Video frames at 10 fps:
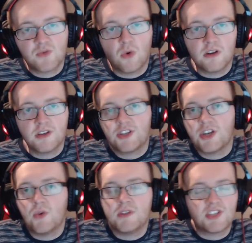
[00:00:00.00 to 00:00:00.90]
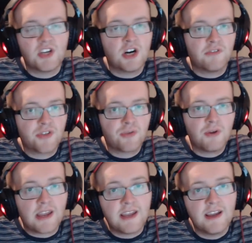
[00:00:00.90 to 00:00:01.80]
1 and 2 and the start of
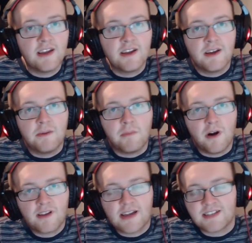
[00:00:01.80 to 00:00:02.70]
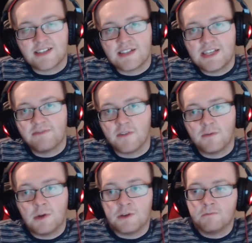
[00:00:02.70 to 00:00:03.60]
3, Mark Gatiss and Stephen Moffat
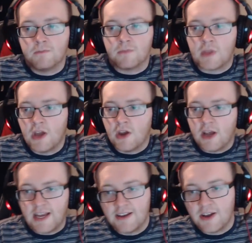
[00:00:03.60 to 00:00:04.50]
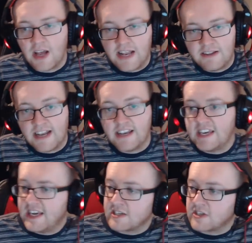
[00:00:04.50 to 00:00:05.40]
went, in
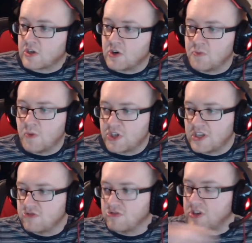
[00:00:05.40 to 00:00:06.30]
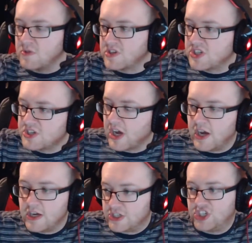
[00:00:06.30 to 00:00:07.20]
years to come we should introduce
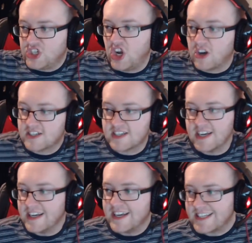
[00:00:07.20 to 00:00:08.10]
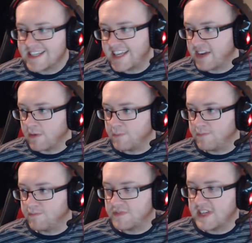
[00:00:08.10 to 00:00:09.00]
Sherlock's secret
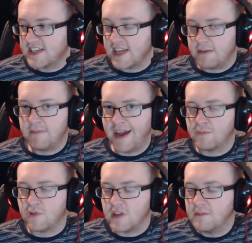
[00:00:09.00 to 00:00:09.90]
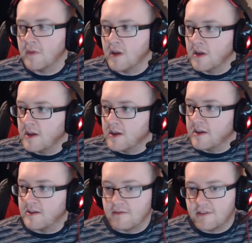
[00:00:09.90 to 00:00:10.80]
sister and brother.
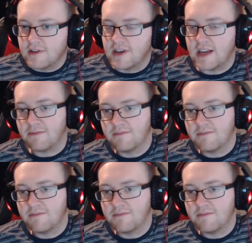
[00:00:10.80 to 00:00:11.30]
You know.